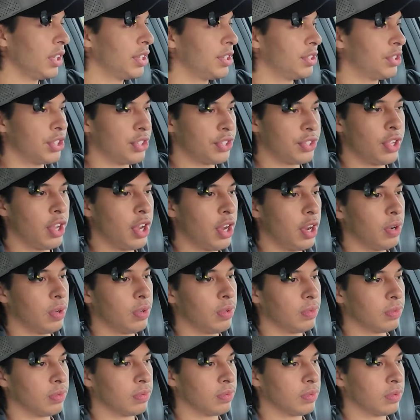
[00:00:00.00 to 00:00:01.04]
just
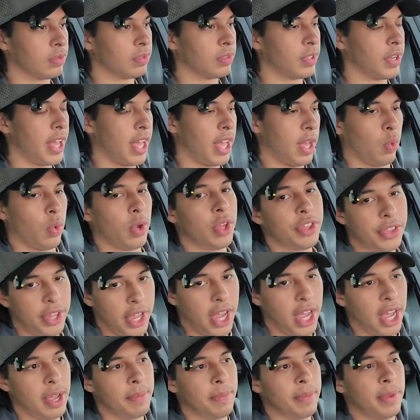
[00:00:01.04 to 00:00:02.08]
know with
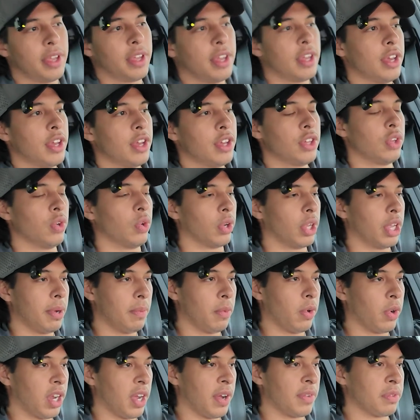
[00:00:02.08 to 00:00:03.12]
time, you'll get
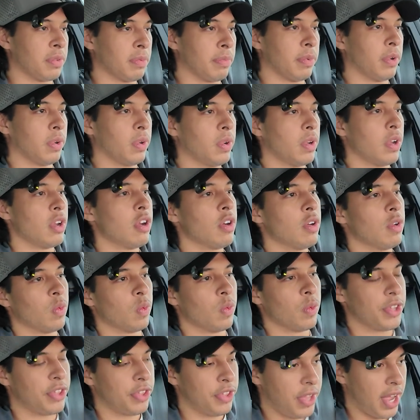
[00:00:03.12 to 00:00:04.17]
more comfortable.
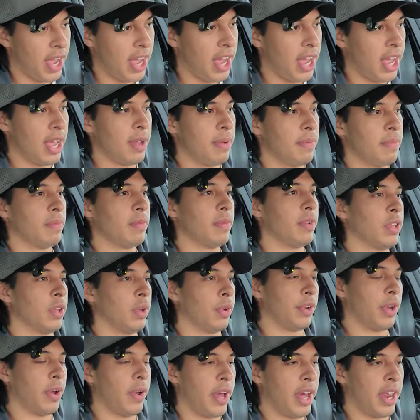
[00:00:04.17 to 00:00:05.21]
With time,
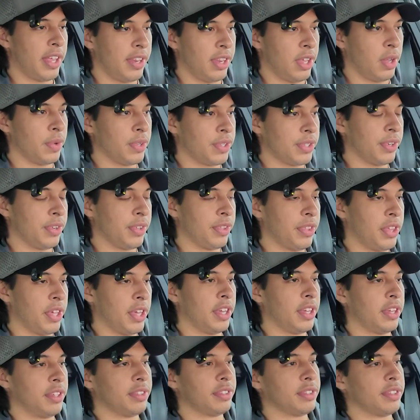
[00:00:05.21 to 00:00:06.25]
you'll know how to deal with certain
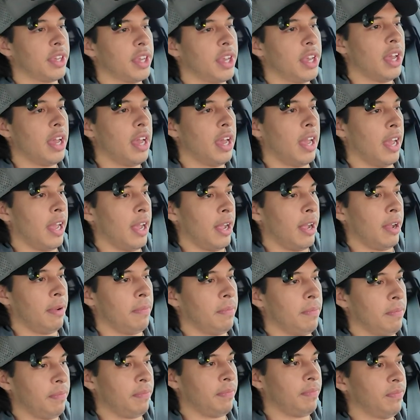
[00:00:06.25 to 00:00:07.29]
things.
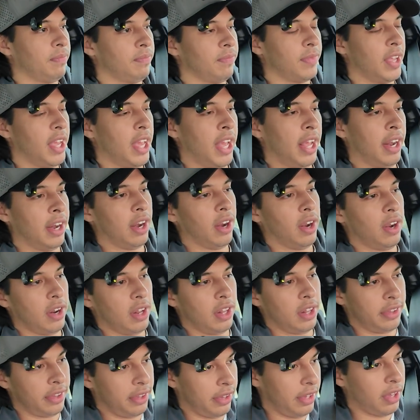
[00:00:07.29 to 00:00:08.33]
And
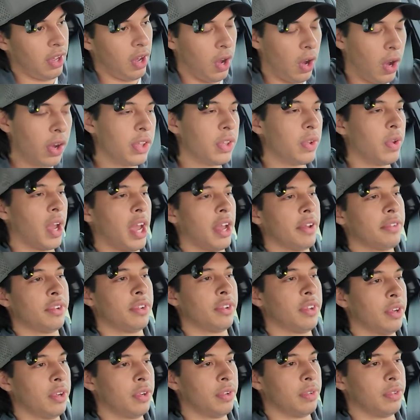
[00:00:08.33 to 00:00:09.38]
all you have to
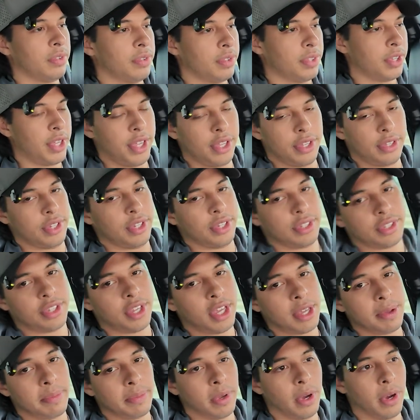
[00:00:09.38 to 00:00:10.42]
do is just
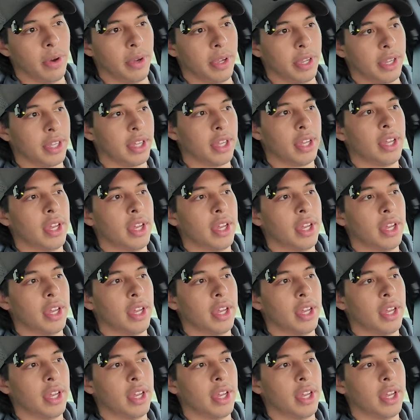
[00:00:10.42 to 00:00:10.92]
keep going.